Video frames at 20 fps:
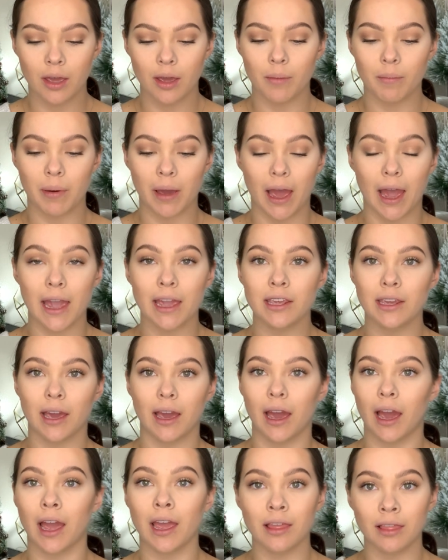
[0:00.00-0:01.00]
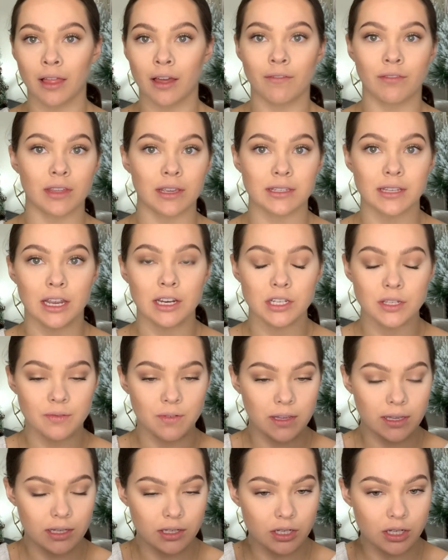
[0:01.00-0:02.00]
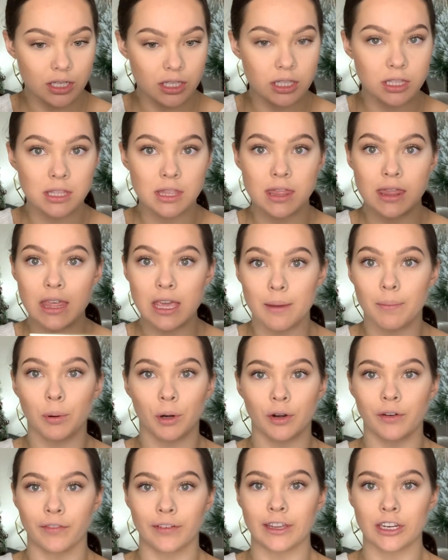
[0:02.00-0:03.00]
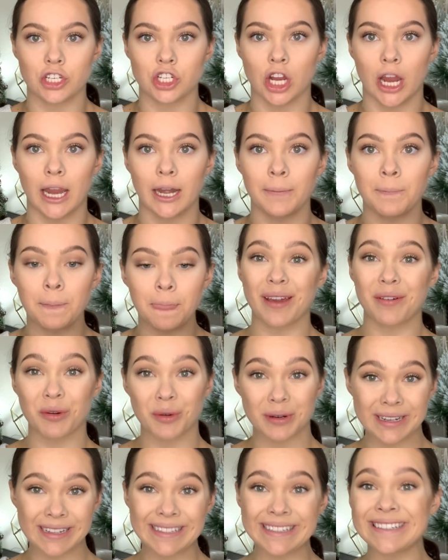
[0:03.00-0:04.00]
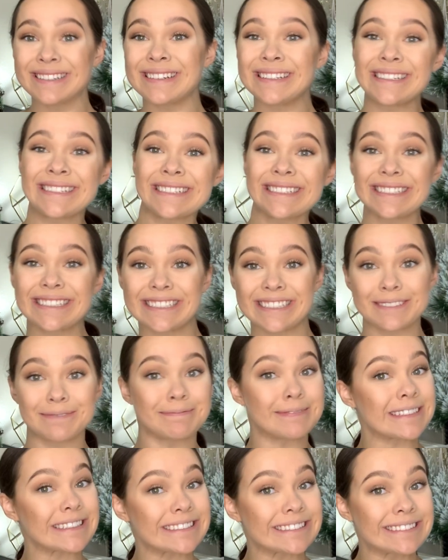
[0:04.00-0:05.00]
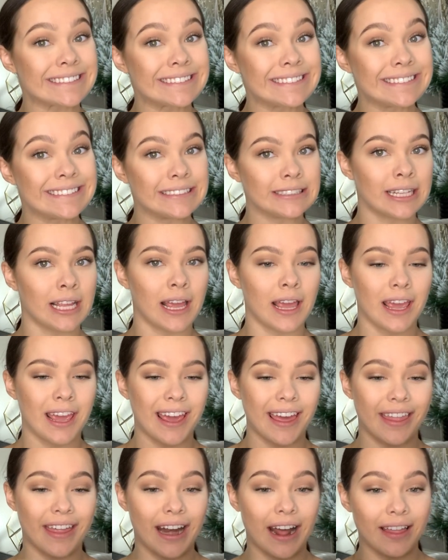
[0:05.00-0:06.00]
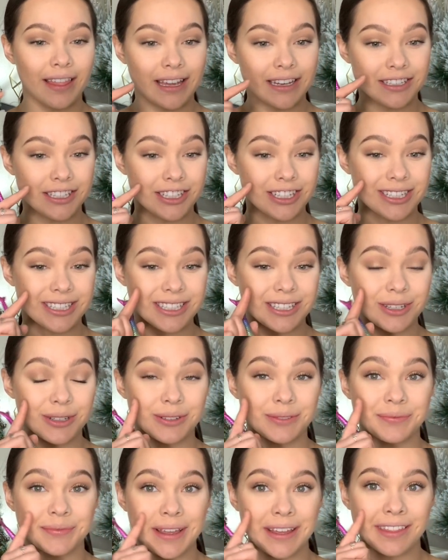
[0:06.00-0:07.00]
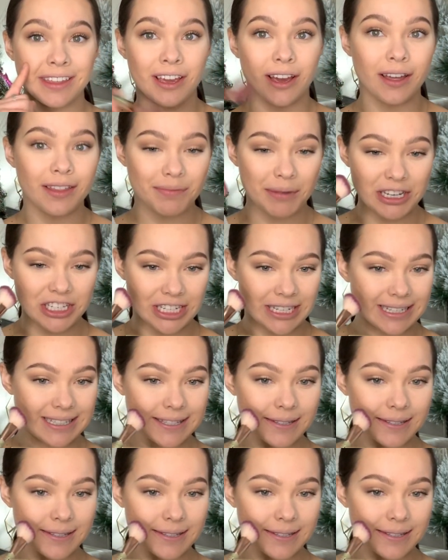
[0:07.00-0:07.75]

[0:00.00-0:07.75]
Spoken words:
But I love this. I just feel like it's just the perfect shade. I'm going to do a little smile, and then I like to just do lightly on my cheeks.